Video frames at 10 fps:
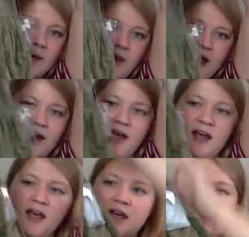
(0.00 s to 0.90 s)
a bit.
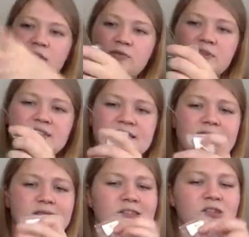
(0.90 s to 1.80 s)
It is
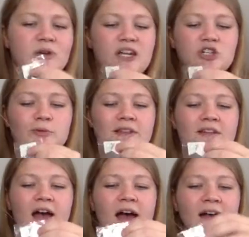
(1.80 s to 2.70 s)
newish with
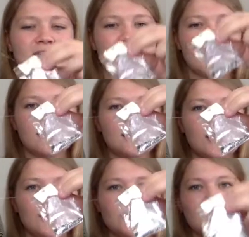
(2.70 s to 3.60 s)
tags. It has
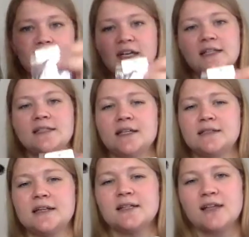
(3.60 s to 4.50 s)
the original beads and
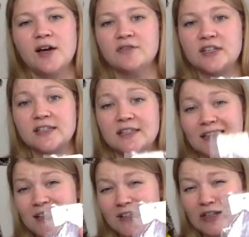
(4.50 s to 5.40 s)
it does have this
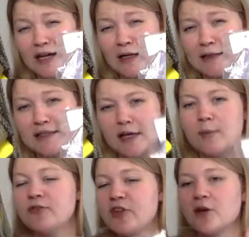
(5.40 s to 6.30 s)
little tiny
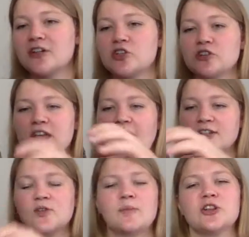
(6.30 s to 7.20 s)
stub of the original
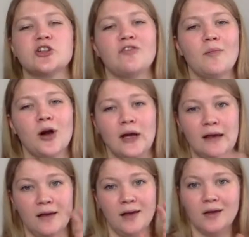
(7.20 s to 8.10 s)
tag, so I'm not sure if I'll mark it
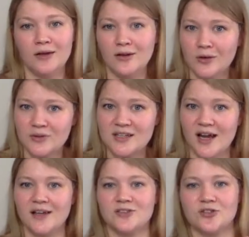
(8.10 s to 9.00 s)
new with
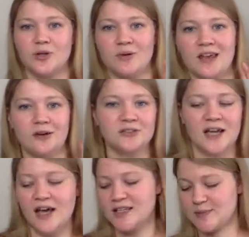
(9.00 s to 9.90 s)
tags or new without
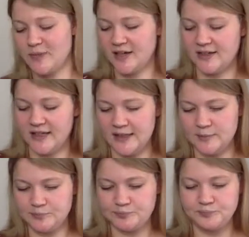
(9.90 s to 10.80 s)
tags, but eh.
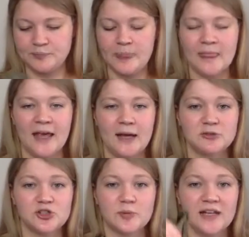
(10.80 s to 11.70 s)
It
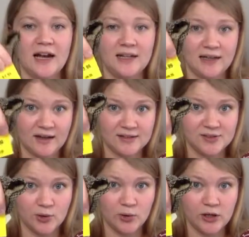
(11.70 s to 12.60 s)
was $3.99,
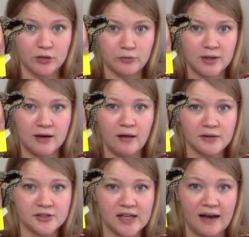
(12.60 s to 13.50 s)
so only
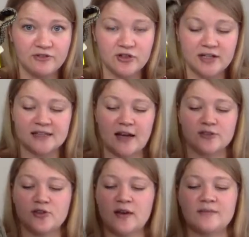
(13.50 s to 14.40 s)
$3 after the
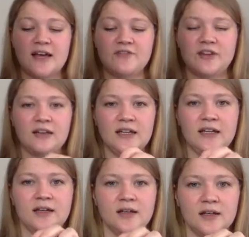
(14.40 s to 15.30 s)
discount. So they definitely